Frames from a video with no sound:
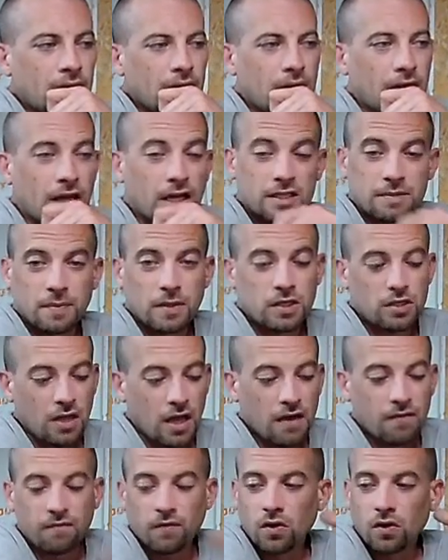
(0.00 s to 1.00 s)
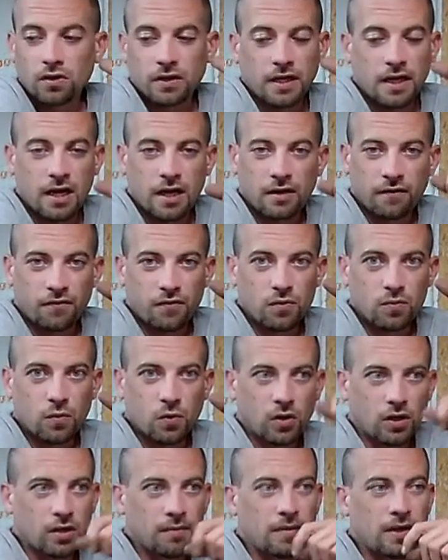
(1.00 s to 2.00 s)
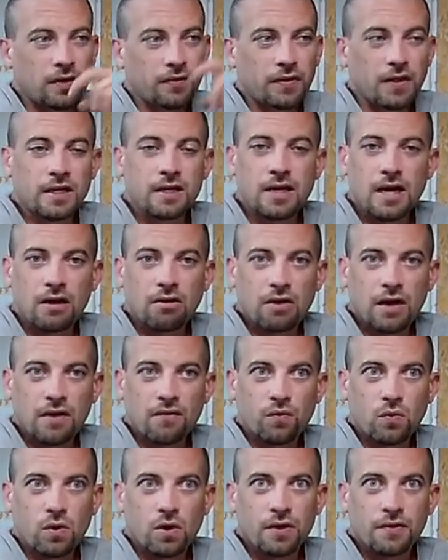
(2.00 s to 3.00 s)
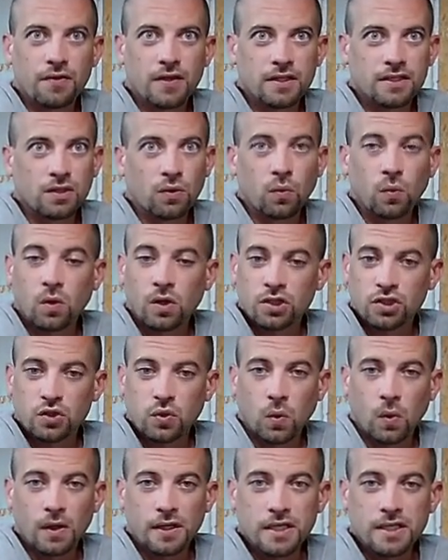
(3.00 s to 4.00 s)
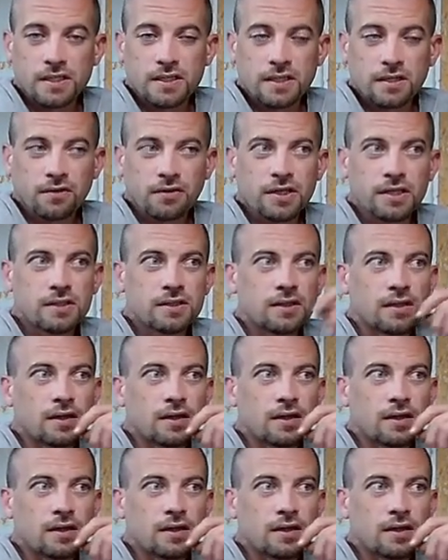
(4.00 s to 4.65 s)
Especially, and Vulcan had a few more come out. They now have one that's a 120 series,